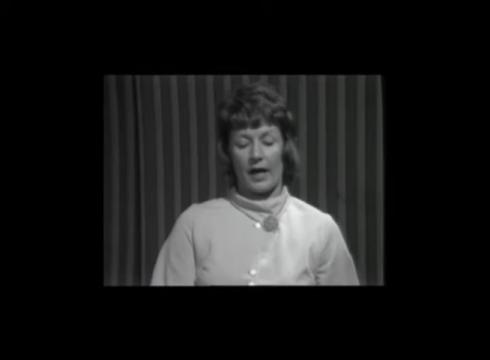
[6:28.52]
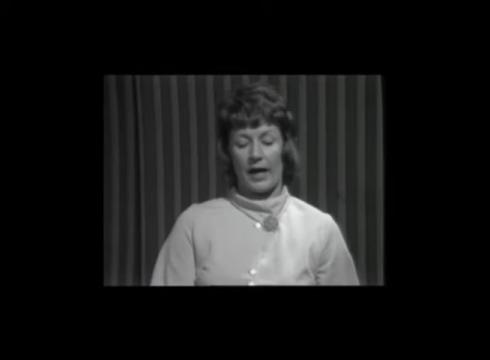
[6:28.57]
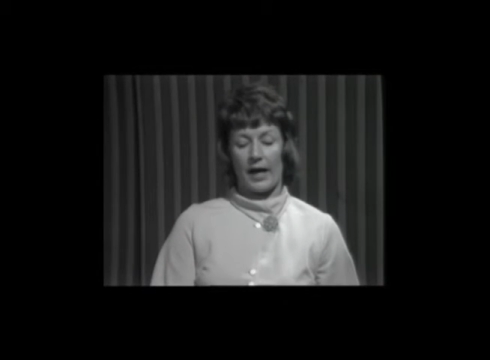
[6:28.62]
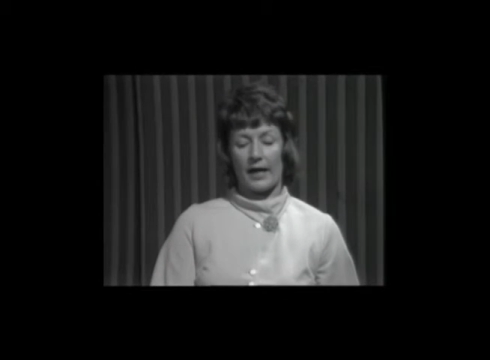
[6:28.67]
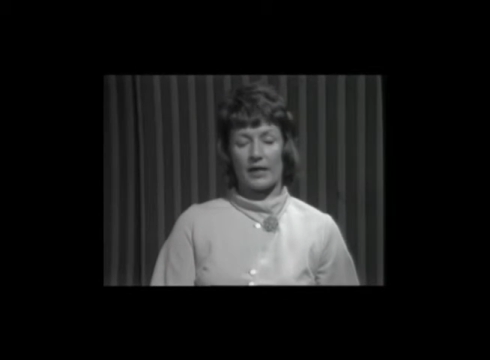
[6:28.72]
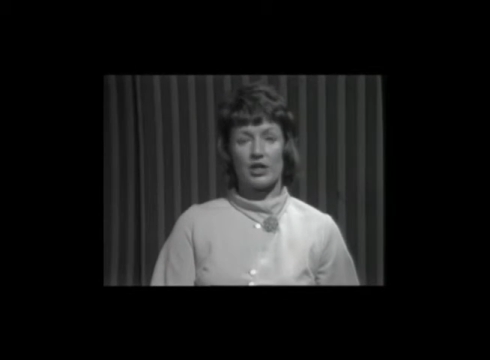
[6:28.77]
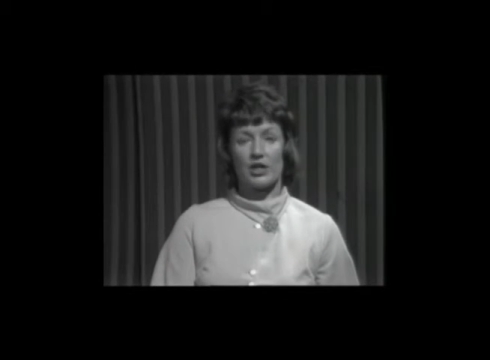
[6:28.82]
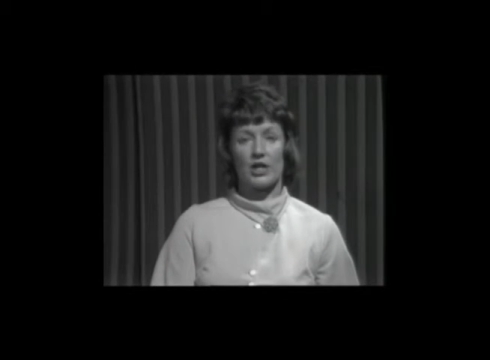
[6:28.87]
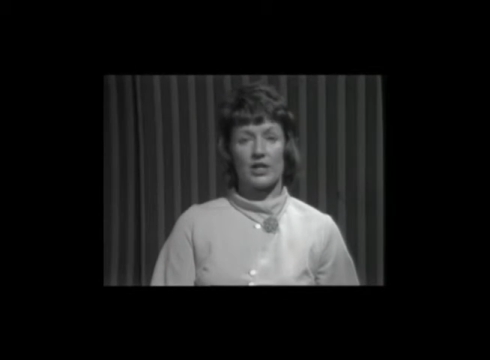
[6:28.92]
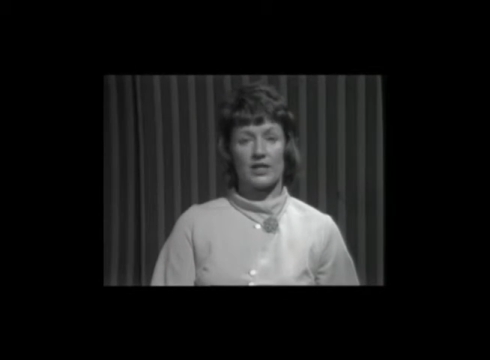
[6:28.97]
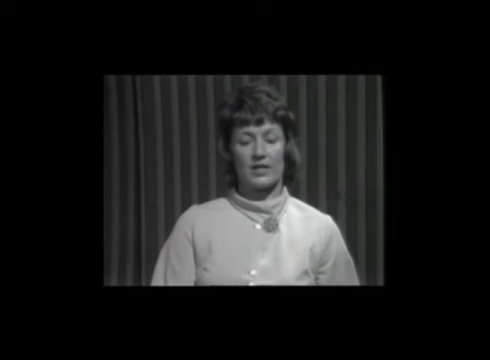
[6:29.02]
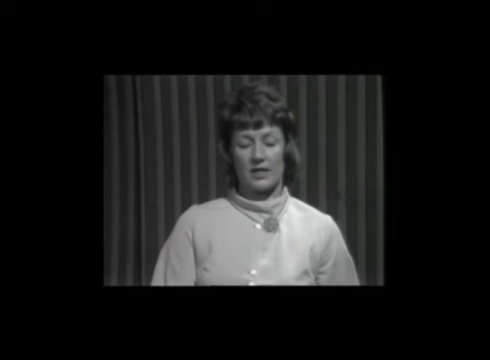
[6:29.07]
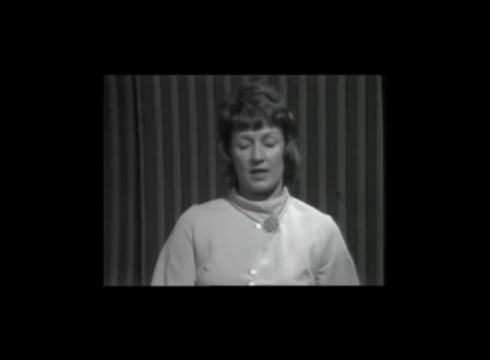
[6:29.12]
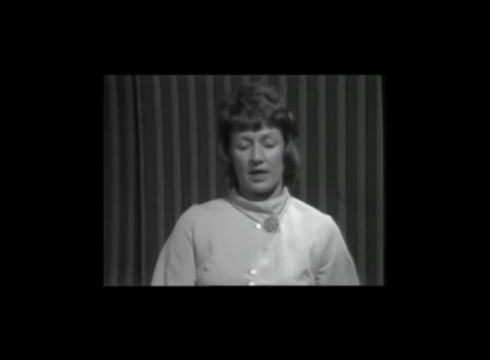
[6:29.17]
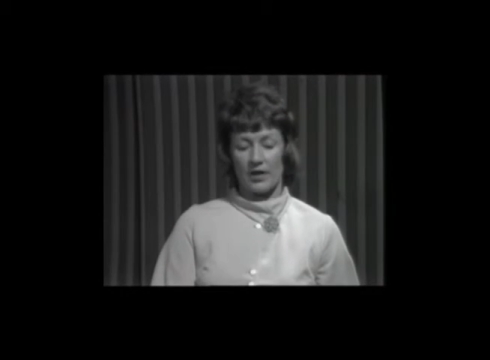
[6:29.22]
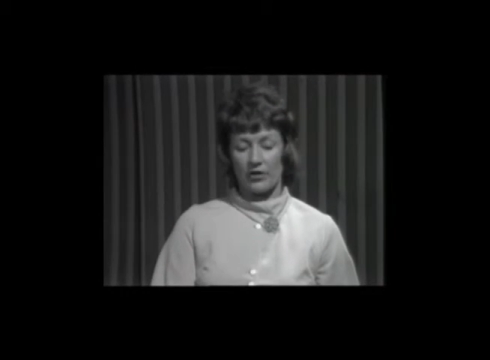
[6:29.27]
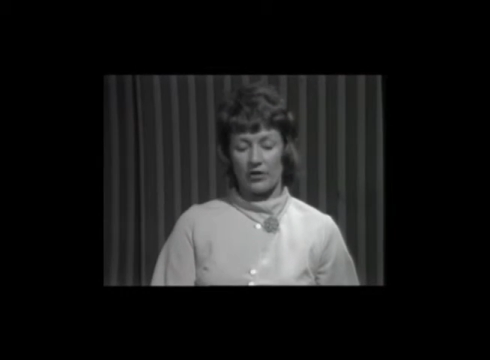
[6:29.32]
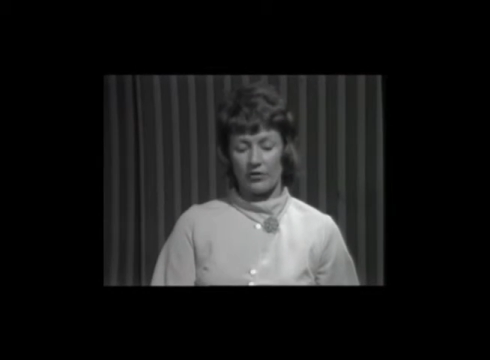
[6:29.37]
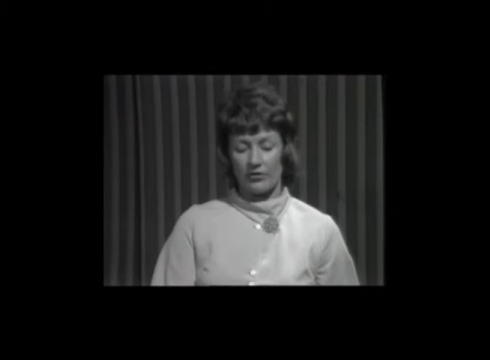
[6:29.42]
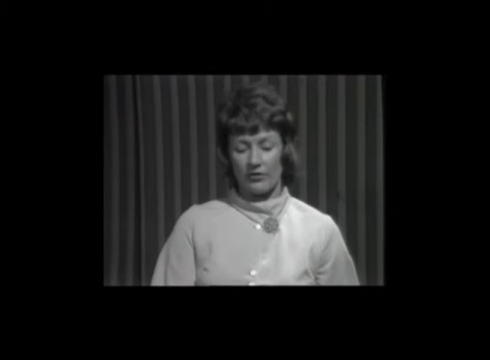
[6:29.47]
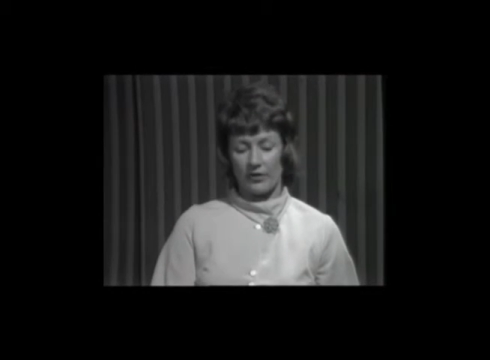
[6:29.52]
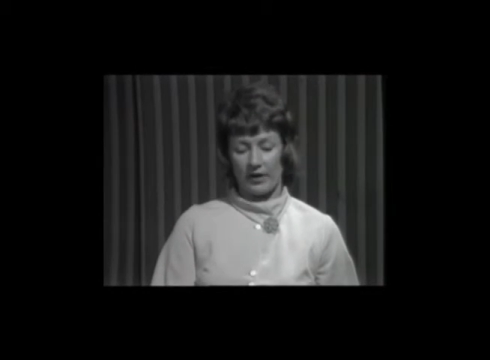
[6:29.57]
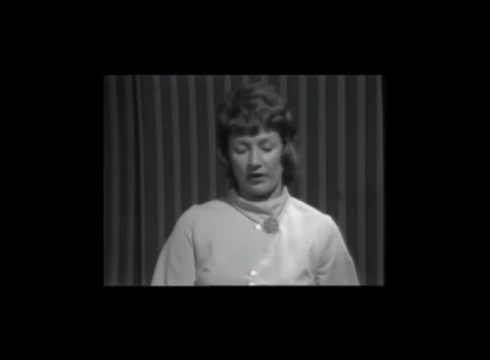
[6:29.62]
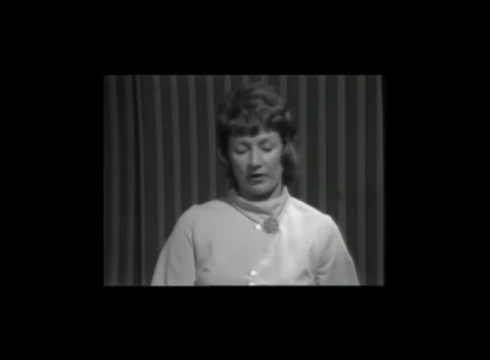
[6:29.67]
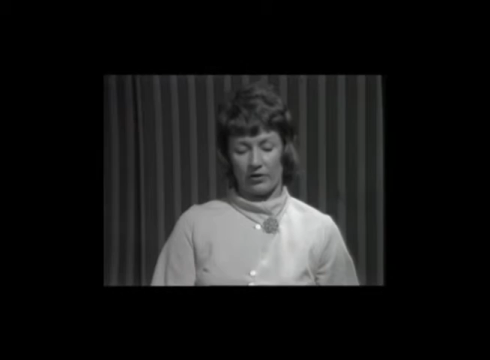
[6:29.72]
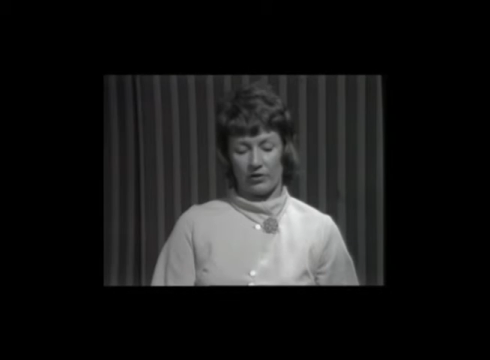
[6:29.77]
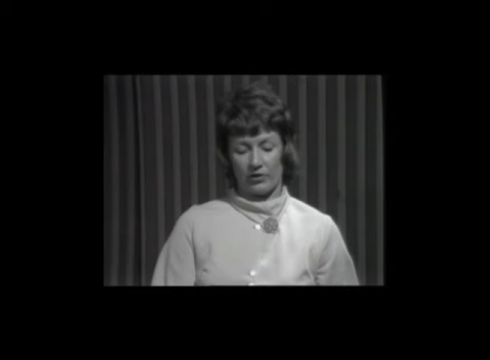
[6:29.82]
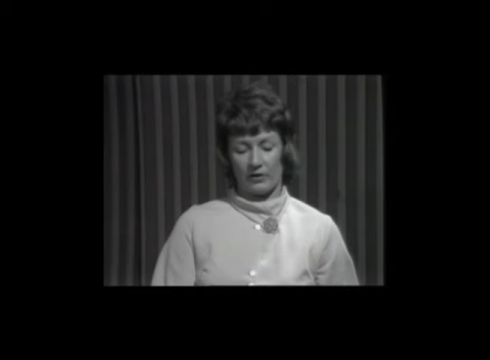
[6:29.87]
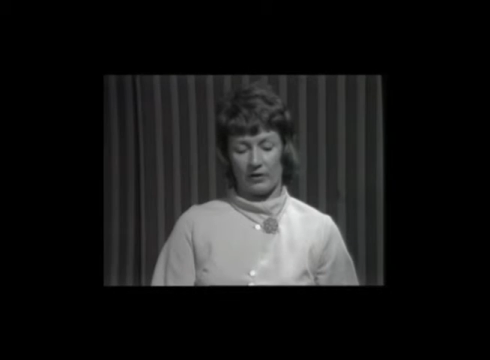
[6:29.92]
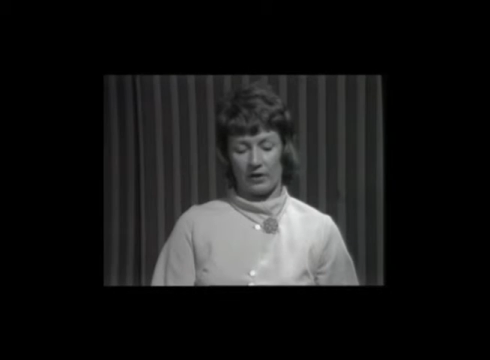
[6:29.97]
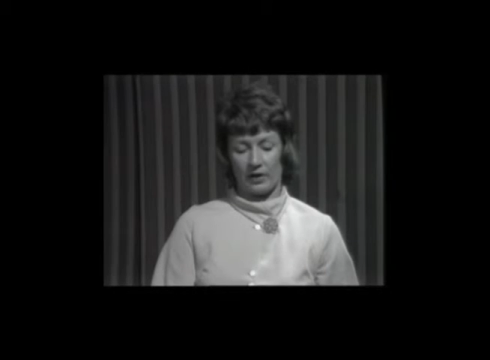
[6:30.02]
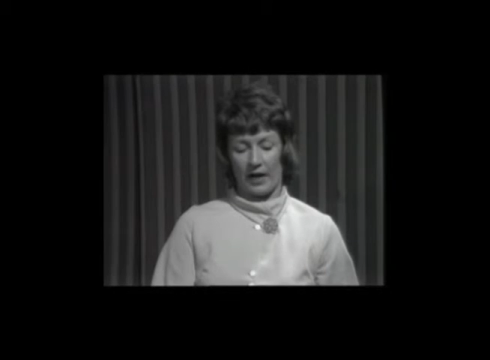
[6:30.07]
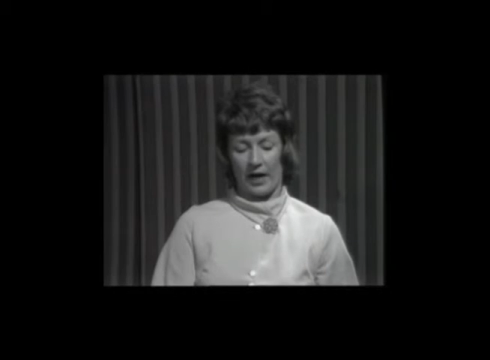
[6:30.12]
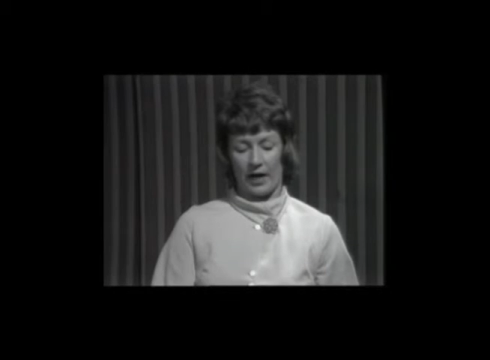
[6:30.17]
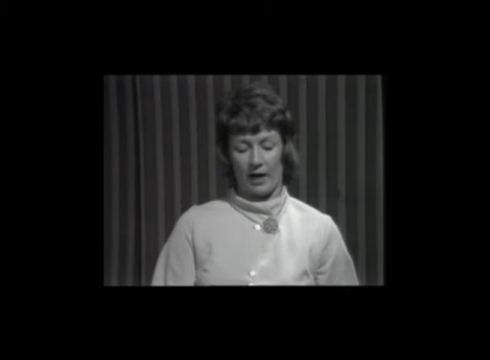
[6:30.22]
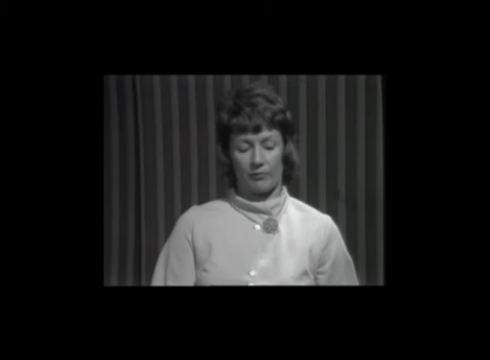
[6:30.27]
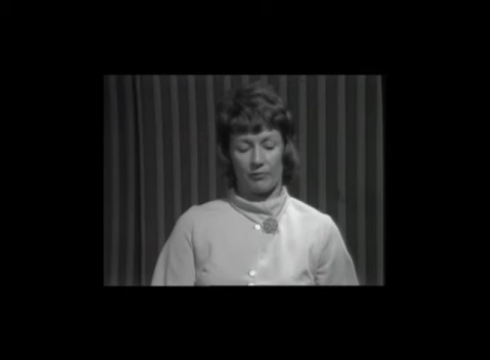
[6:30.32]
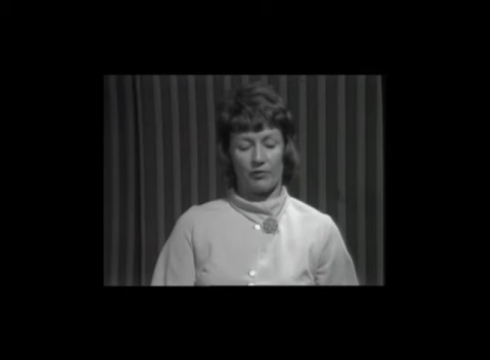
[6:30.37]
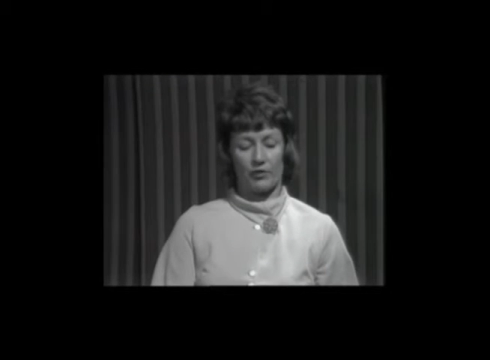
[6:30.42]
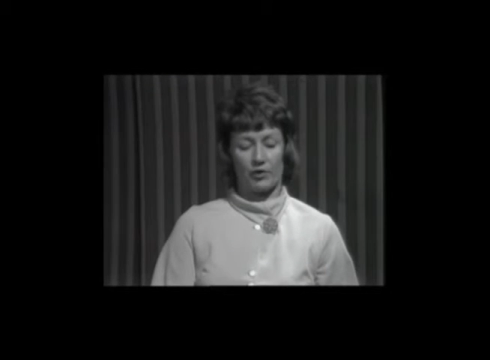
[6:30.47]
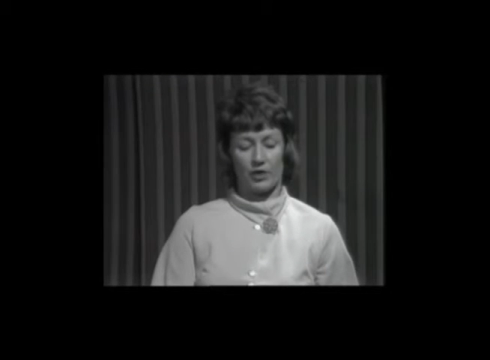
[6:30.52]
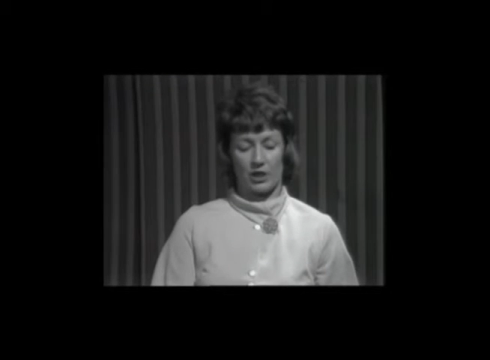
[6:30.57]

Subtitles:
And yet another feather in the cap for